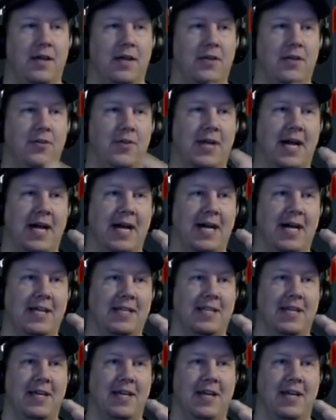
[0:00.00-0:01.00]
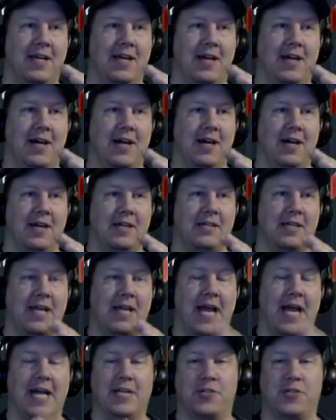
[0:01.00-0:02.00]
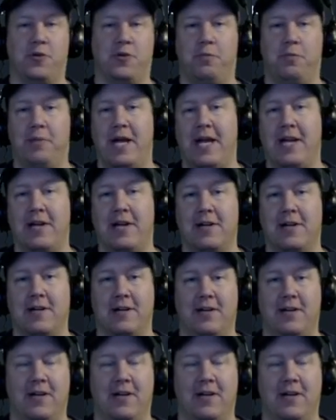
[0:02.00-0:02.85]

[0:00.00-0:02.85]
you got the uh, casual payer,